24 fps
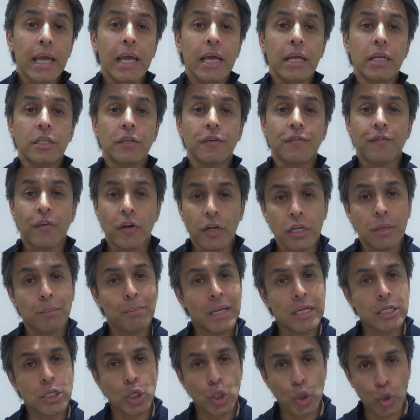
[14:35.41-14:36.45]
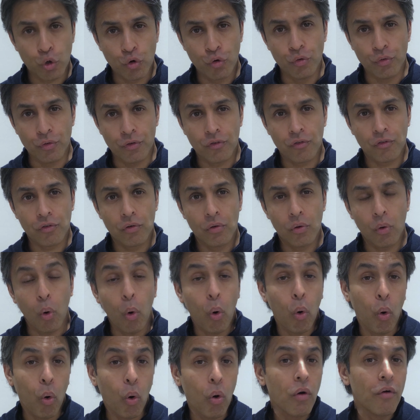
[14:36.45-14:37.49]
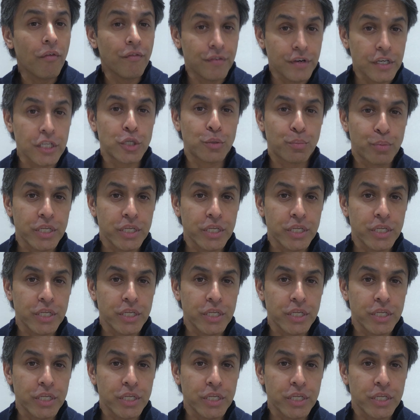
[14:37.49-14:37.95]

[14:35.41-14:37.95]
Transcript: into fundamental truths or first